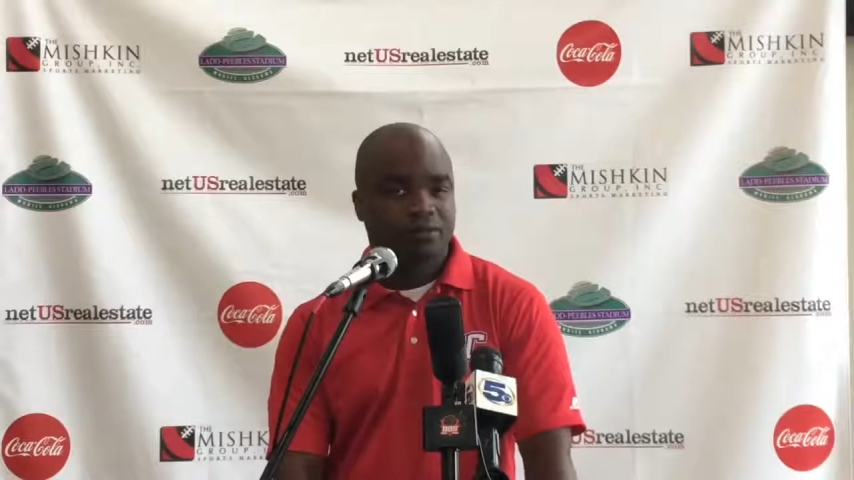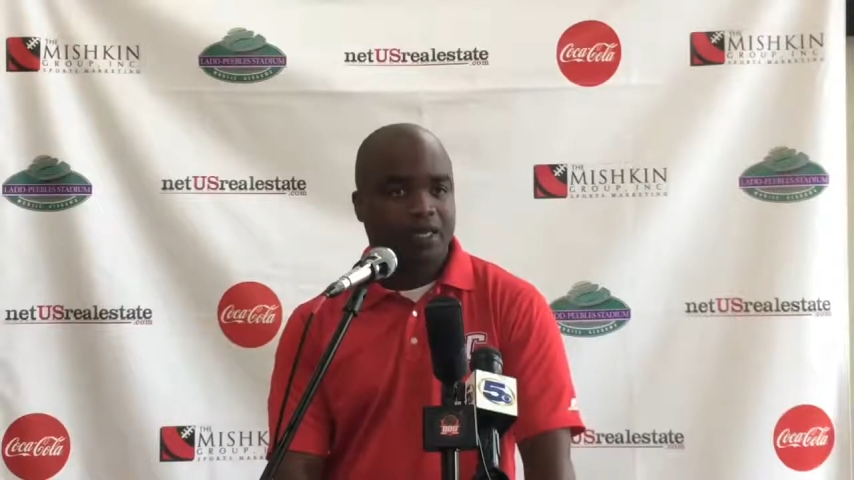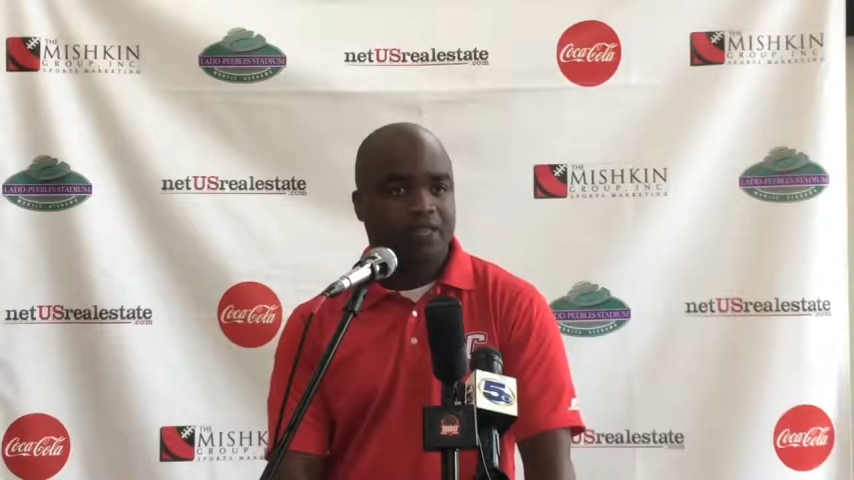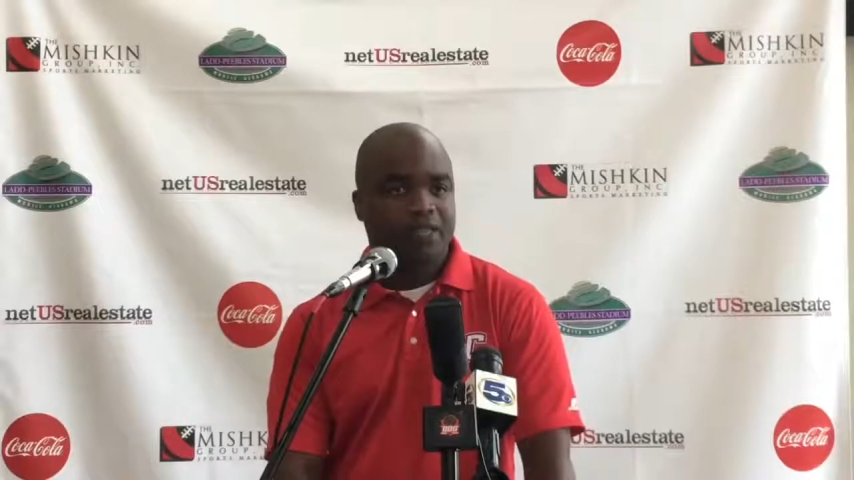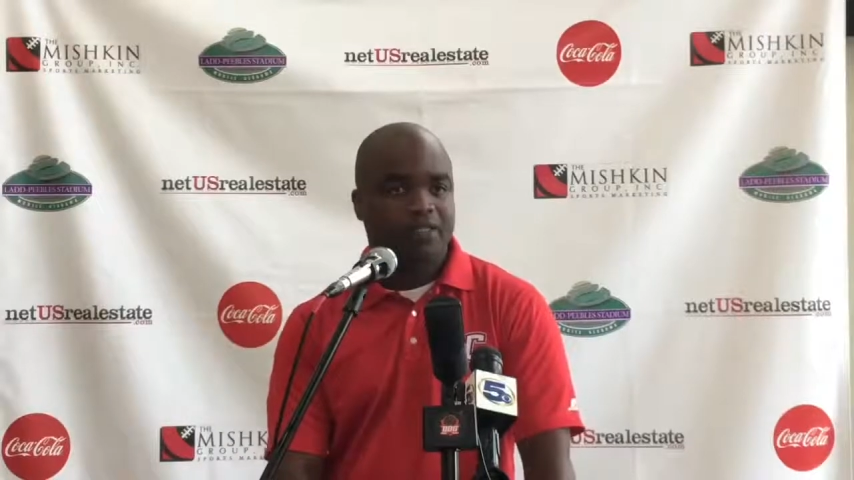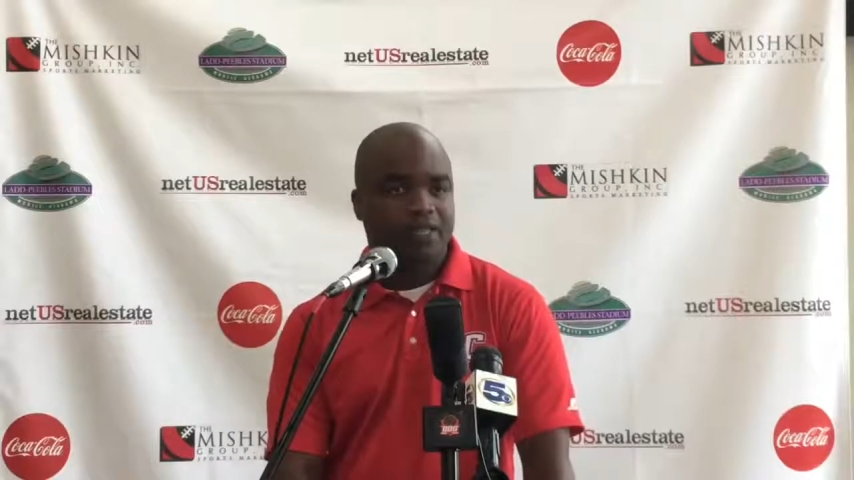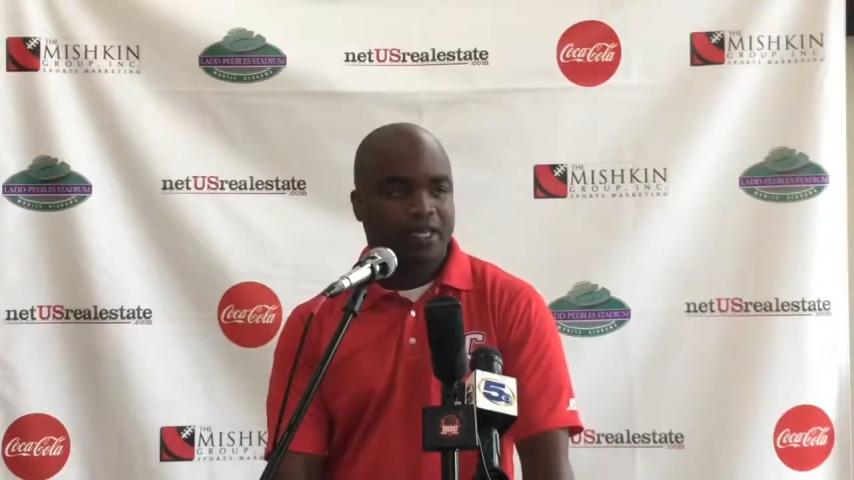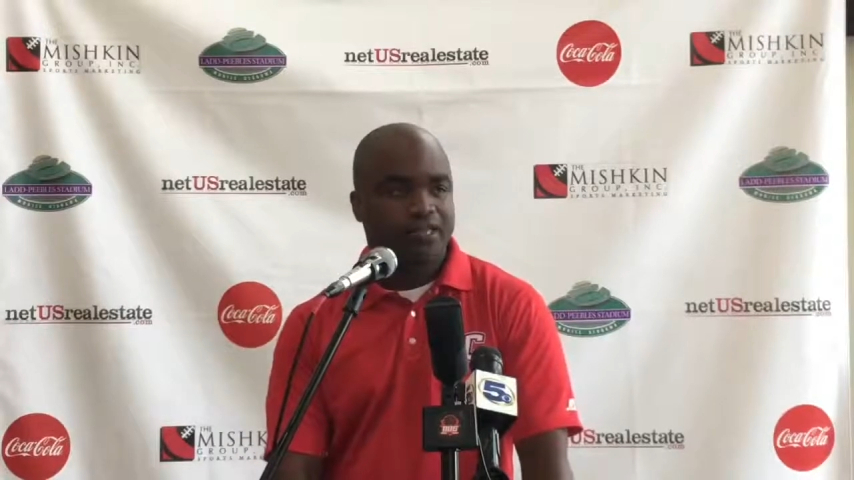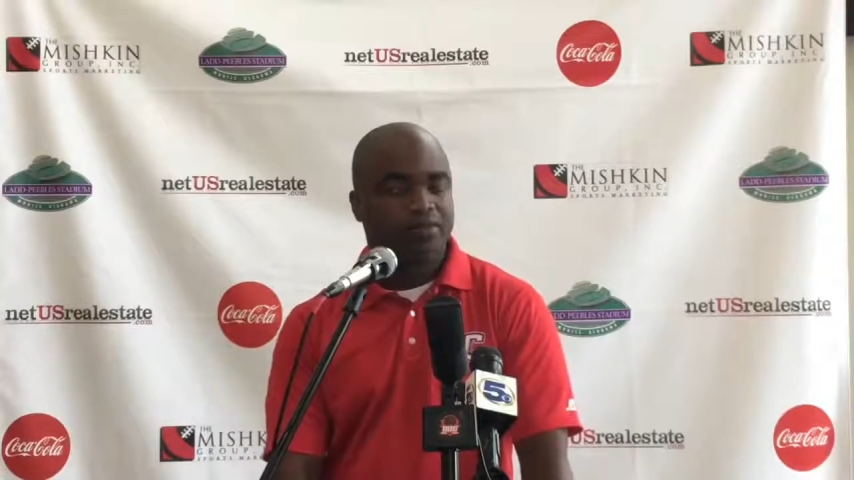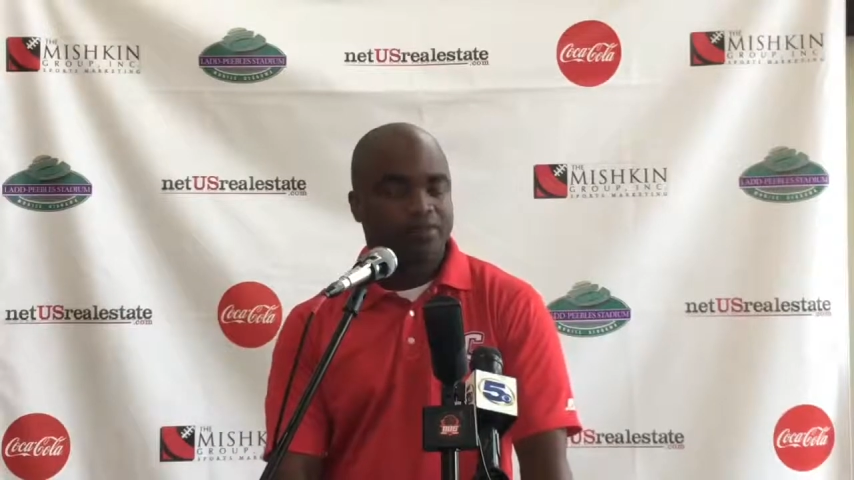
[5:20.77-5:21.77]
I like
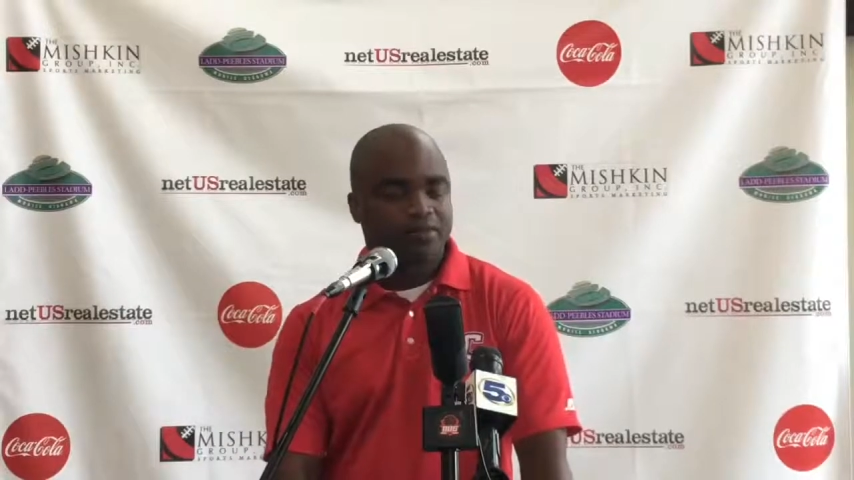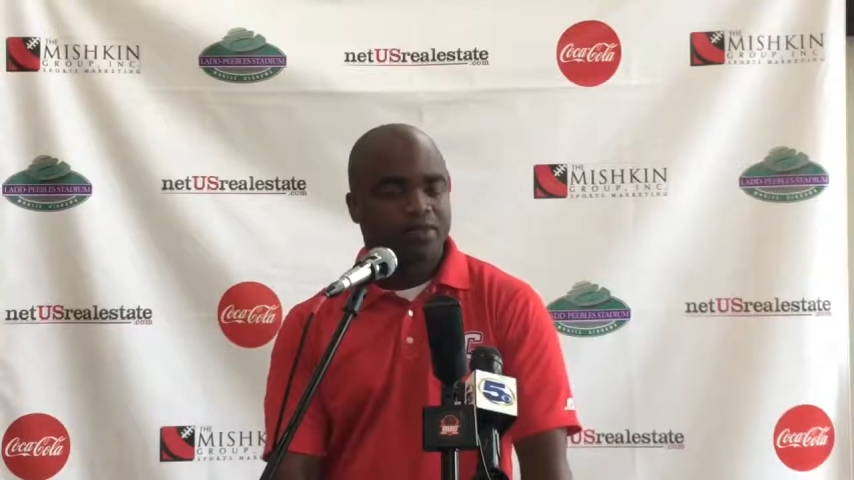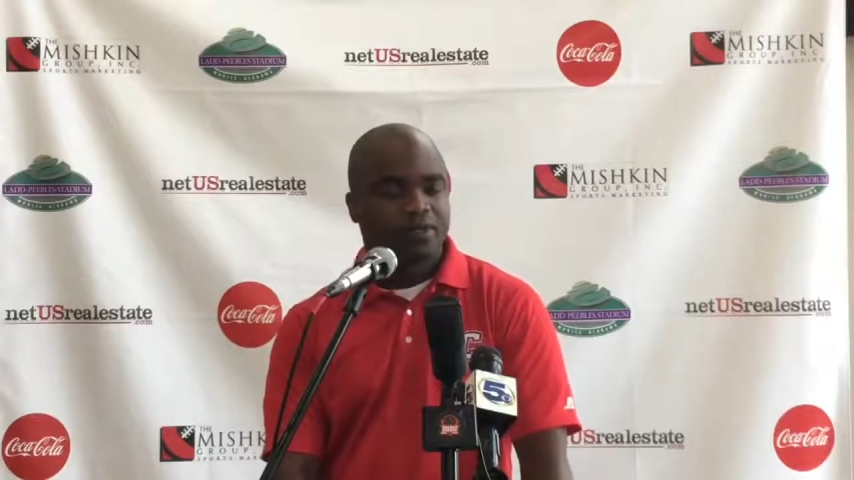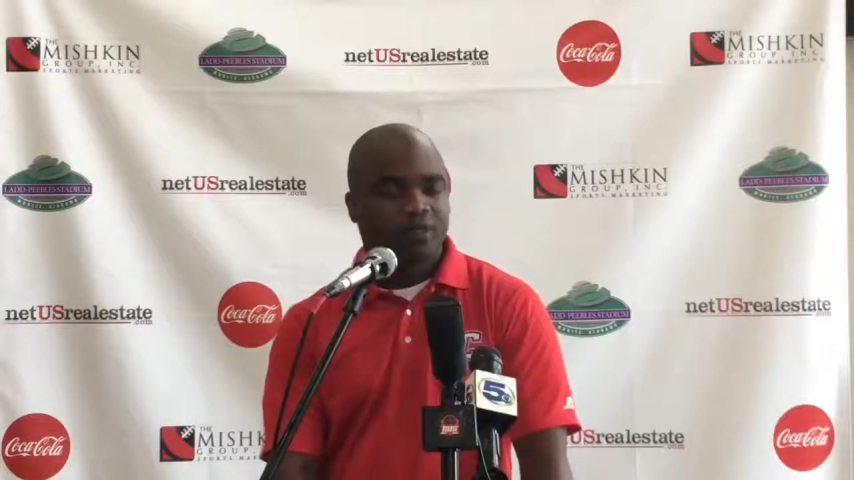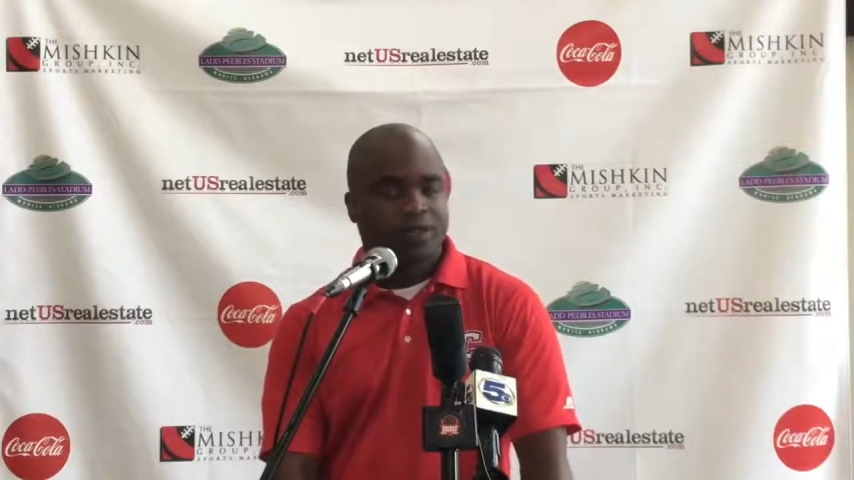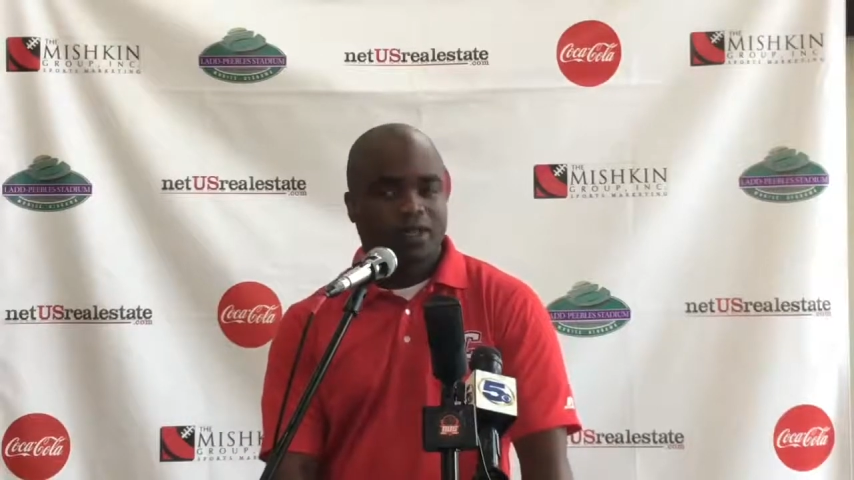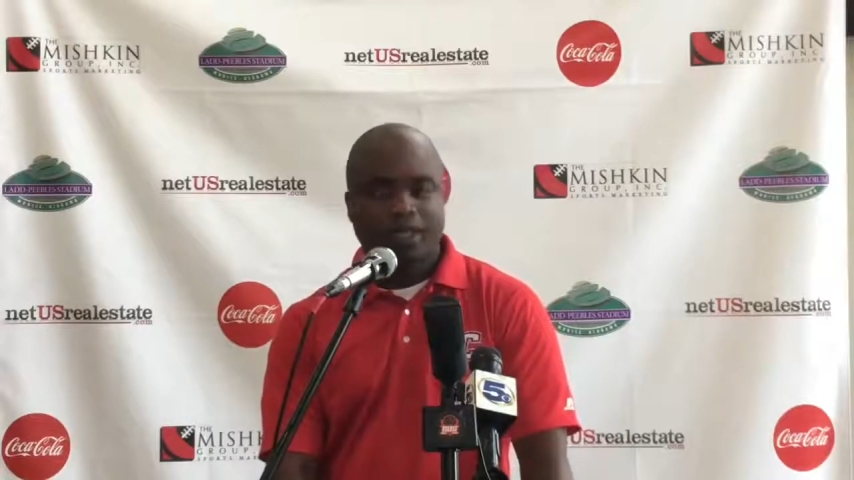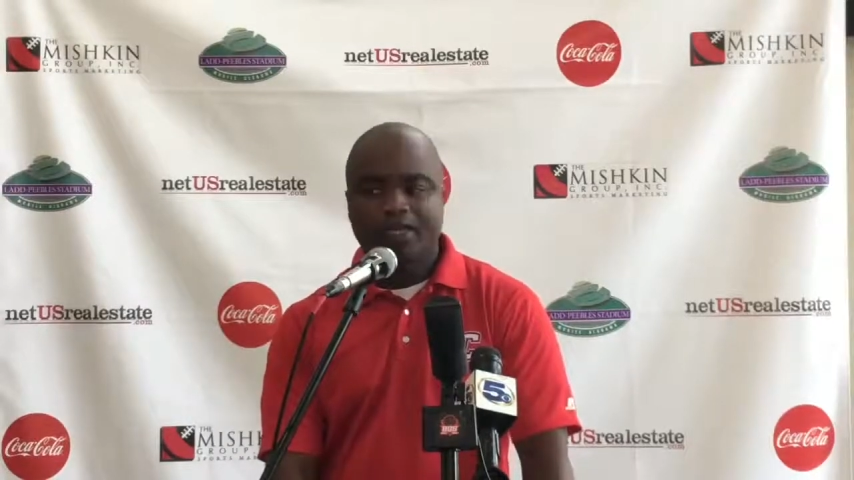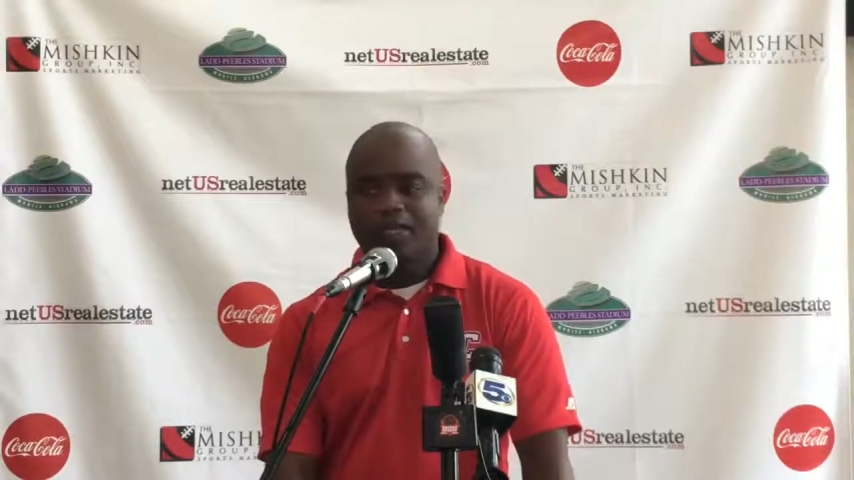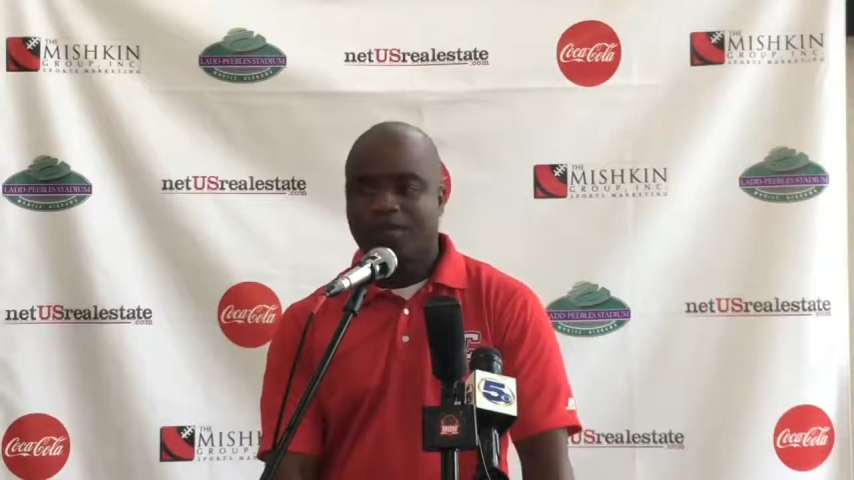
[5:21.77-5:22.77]

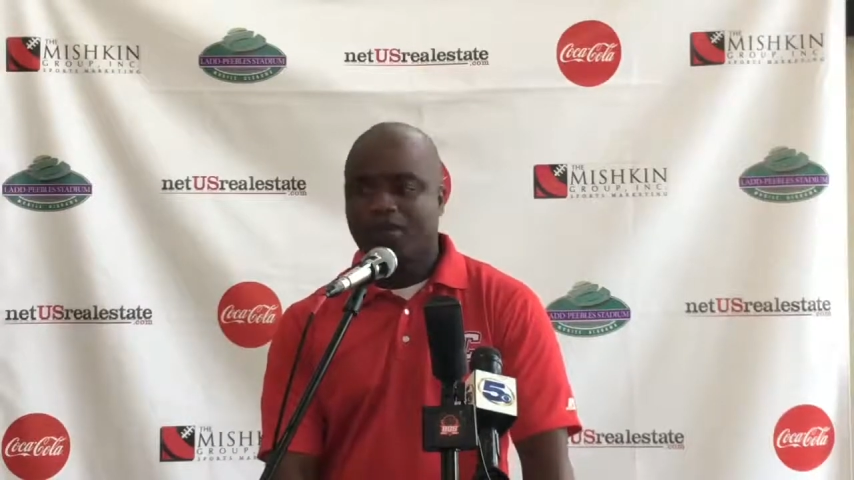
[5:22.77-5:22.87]
that